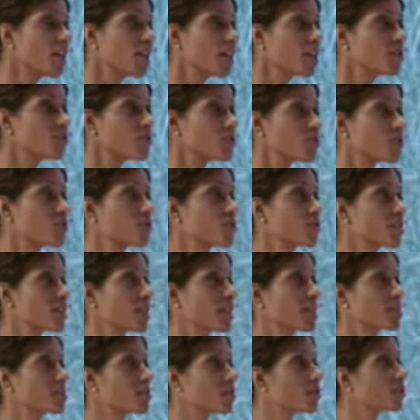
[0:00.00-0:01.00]
introduce it
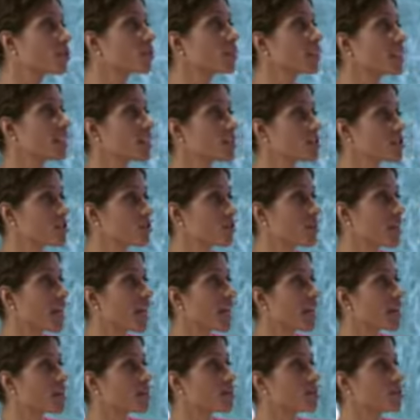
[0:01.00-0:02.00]
as early as you
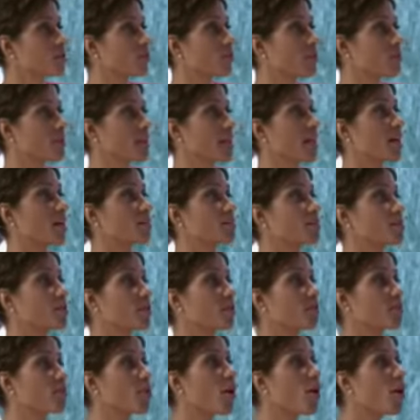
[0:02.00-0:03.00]
can so it becomes
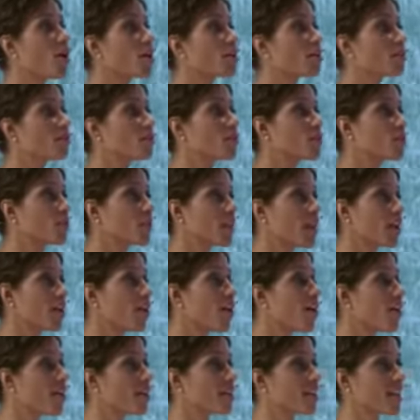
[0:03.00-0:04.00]
a part of who they
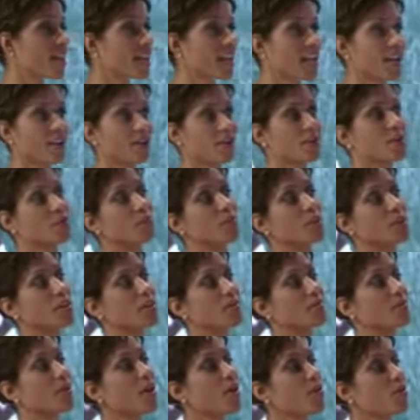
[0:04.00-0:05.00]
are and they carry it with
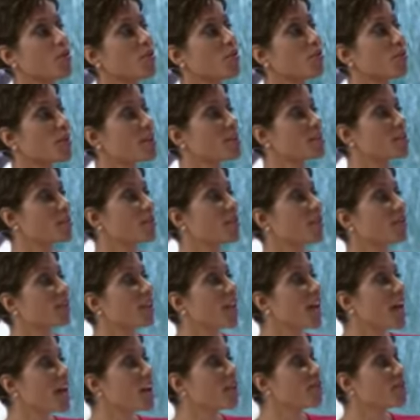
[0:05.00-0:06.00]
them through the rest of their
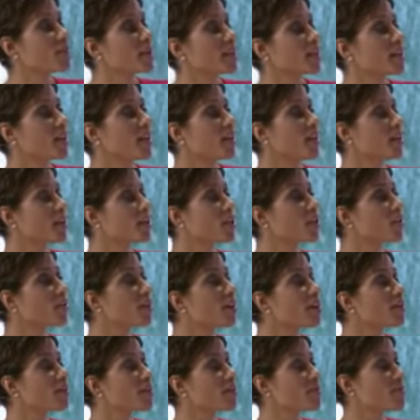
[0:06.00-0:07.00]
life. But you're
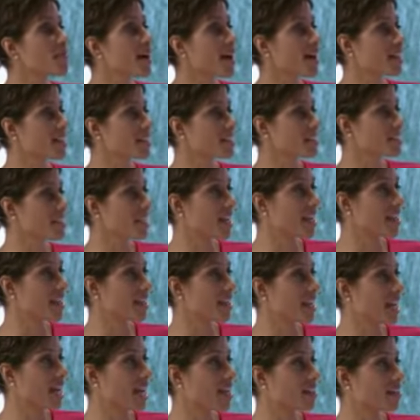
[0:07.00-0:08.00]
of the mindset
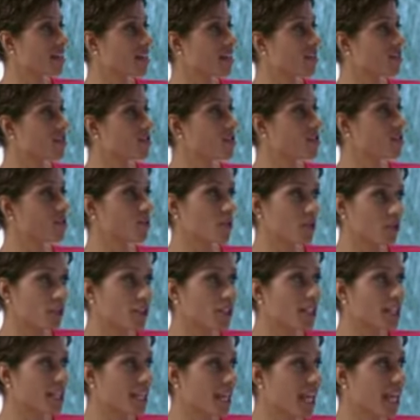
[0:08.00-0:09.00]
that too
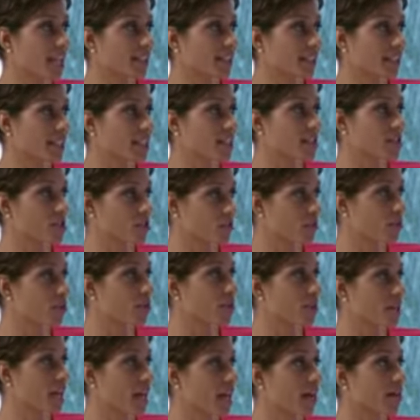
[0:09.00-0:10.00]
early can lead to
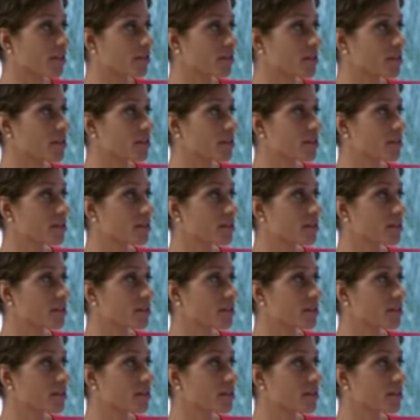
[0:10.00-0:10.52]
burnout.